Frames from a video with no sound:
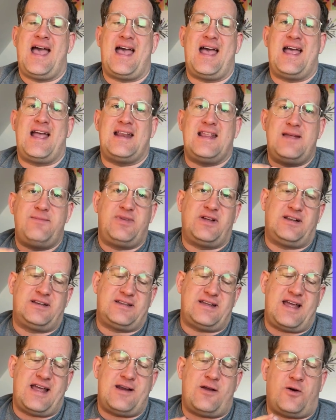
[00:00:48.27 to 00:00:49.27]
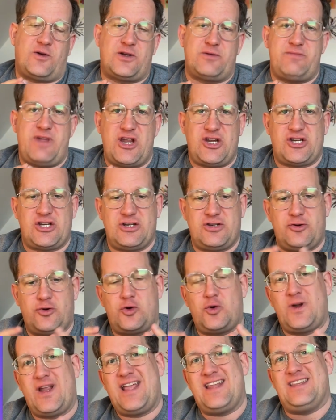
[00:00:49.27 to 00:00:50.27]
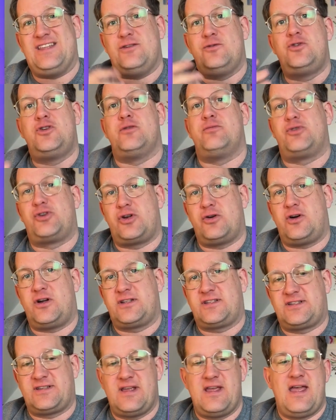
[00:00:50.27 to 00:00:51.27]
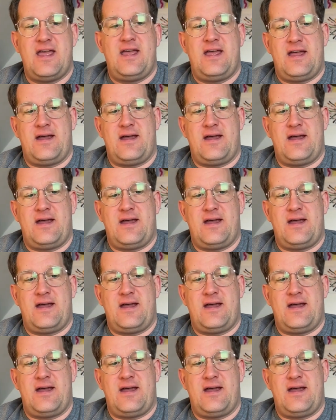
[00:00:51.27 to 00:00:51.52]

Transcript: And he built an automation to create YouTube shorts,